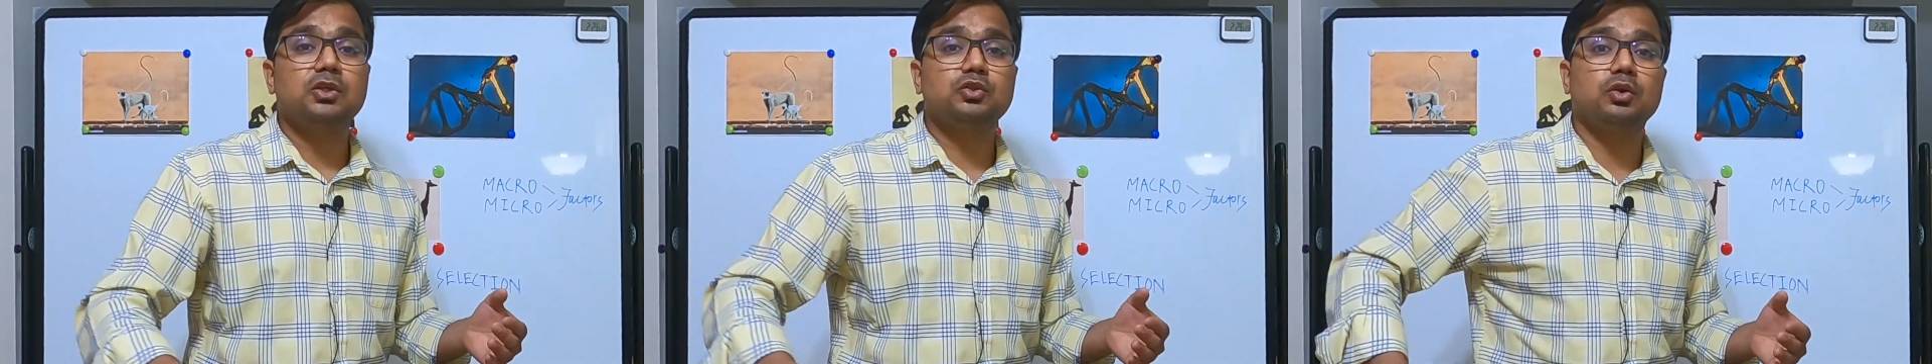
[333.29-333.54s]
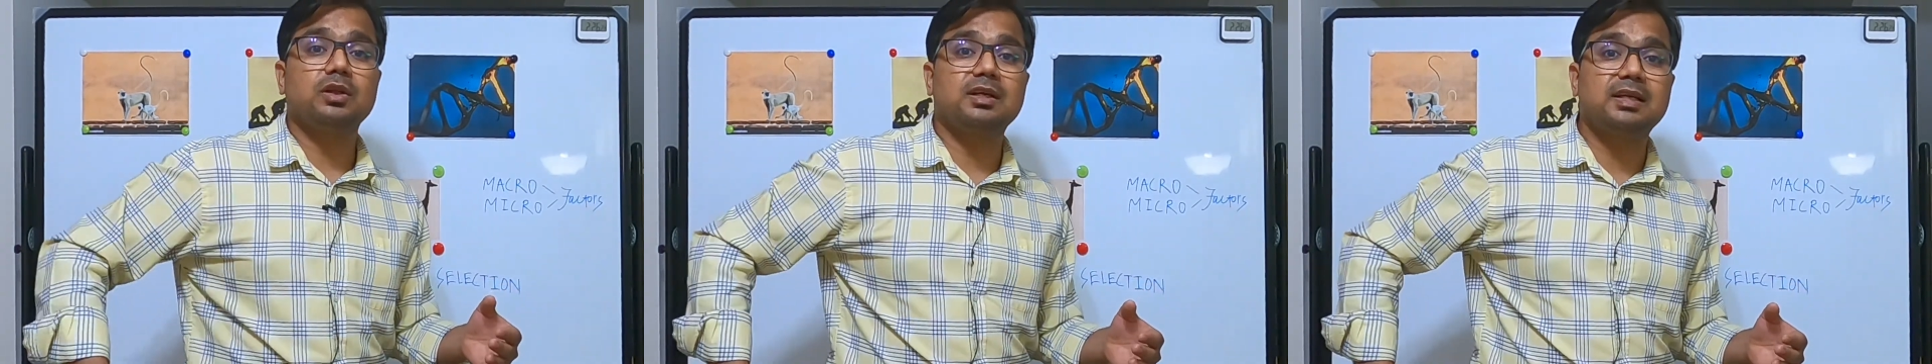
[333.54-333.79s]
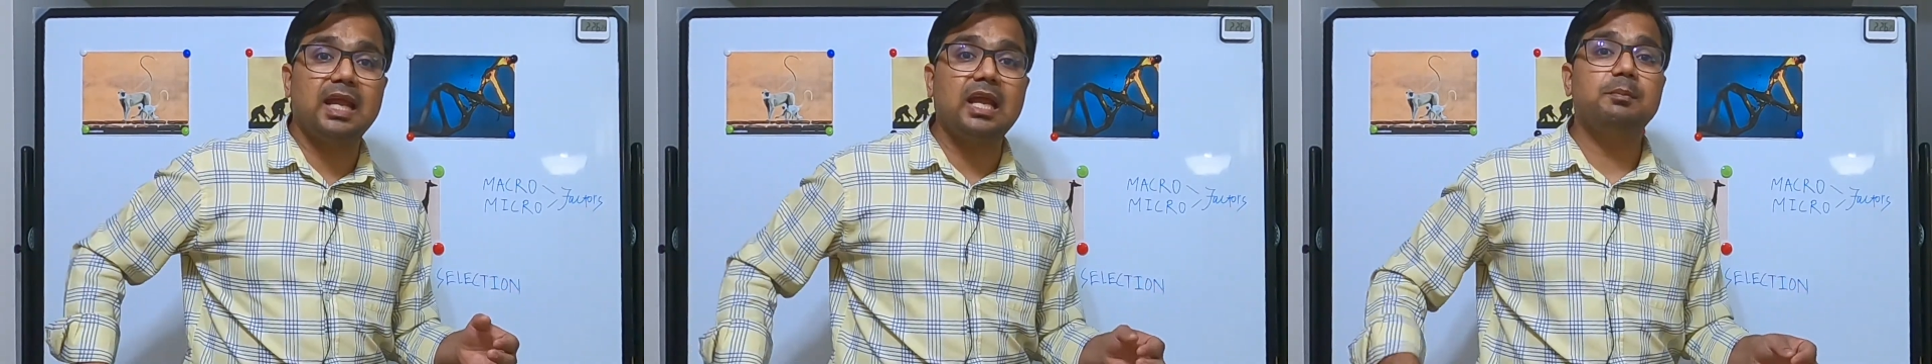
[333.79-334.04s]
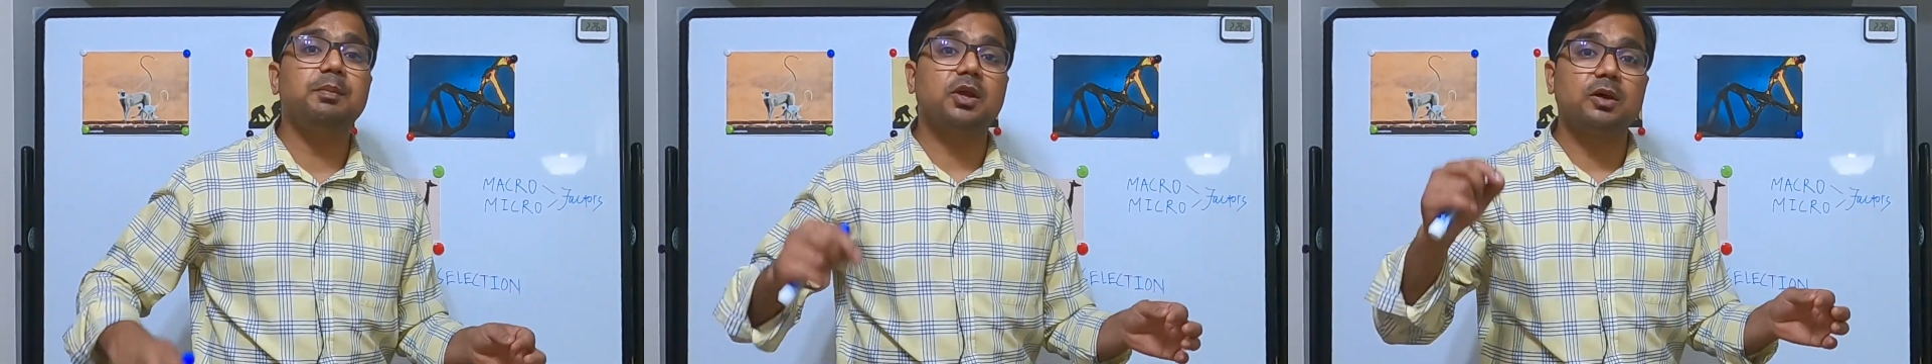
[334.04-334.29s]
So the
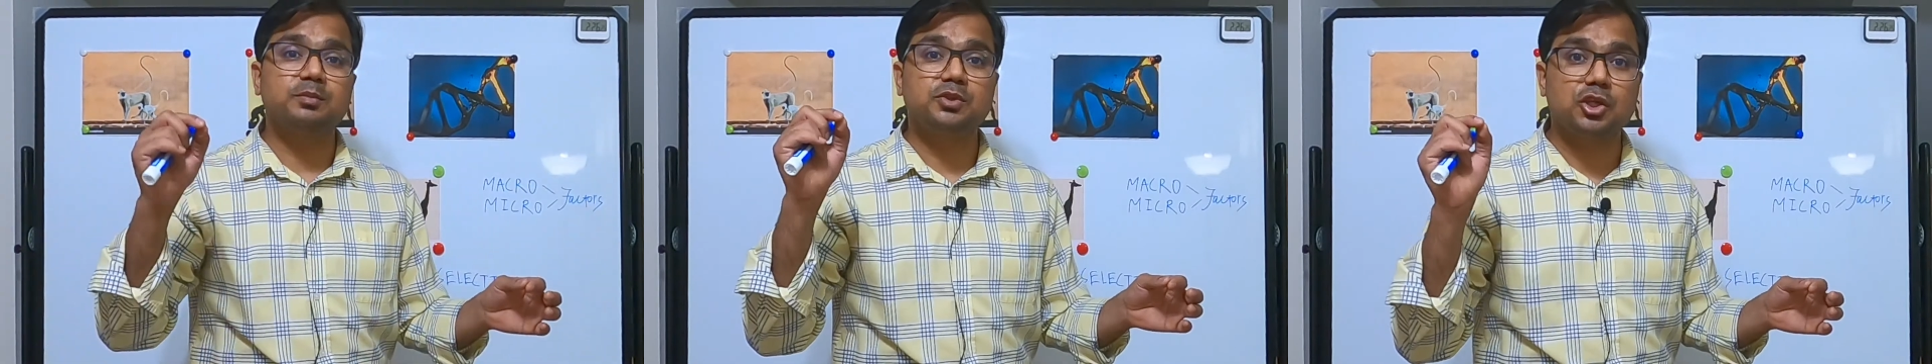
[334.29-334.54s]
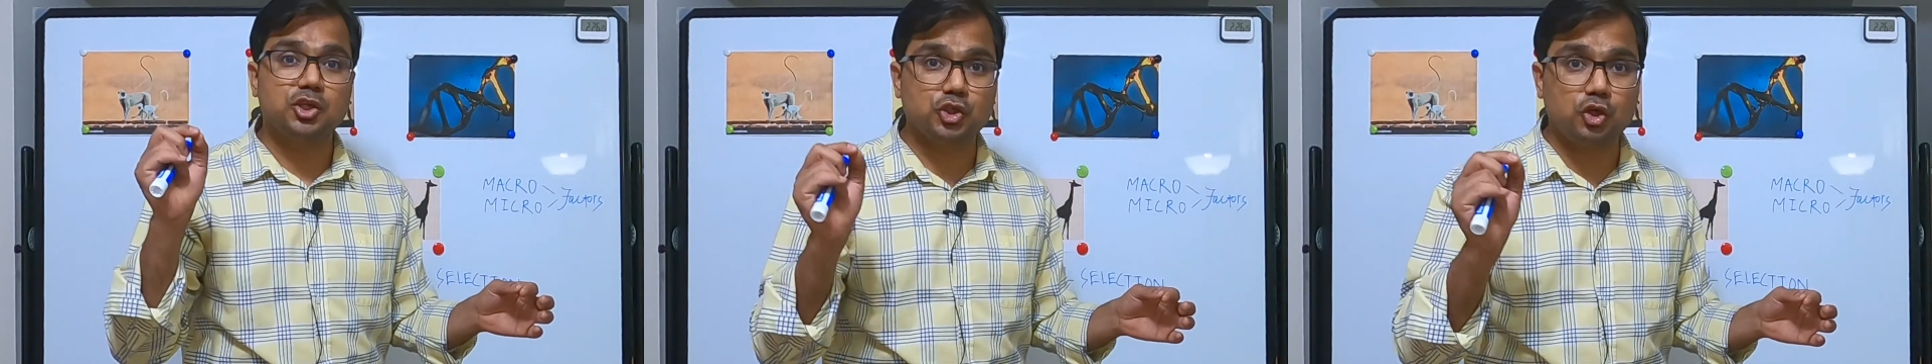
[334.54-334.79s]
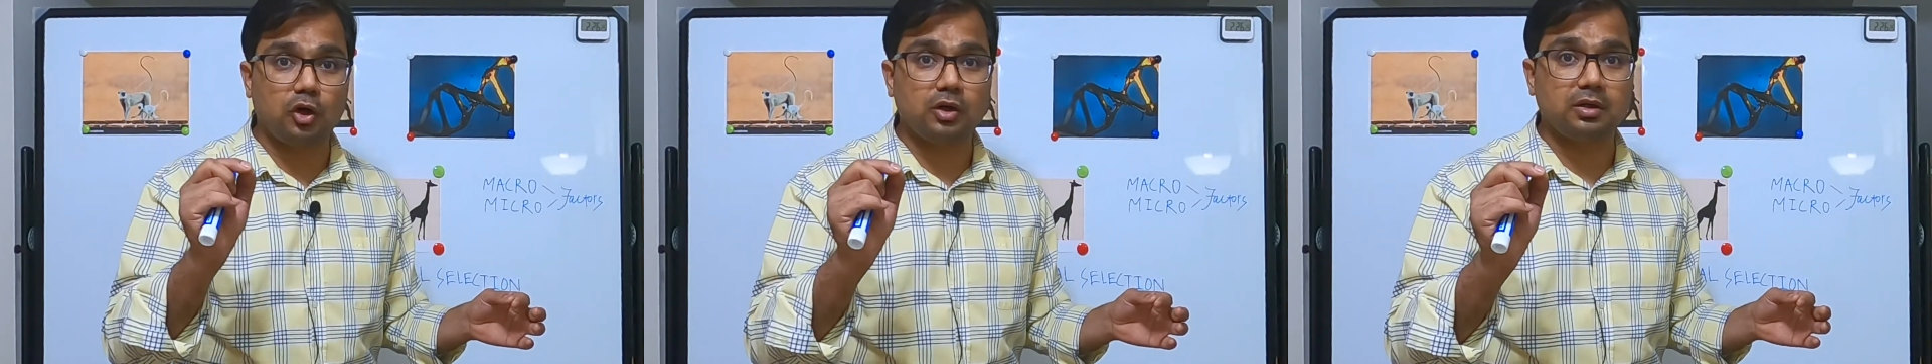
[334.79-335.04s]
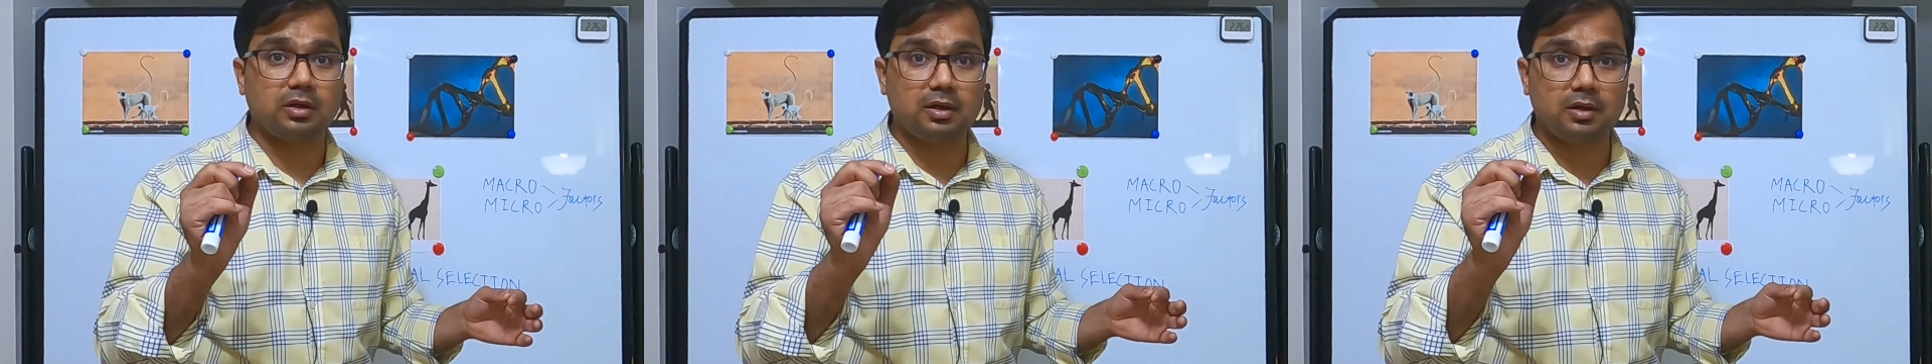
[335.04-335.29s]
tail becomes
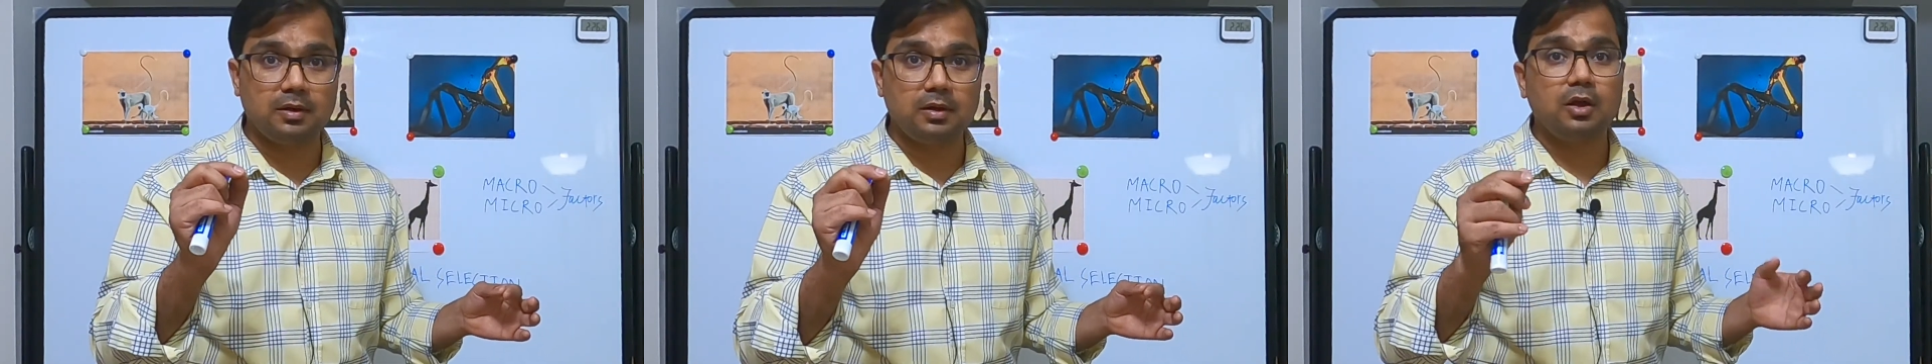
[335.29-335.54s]
shorter,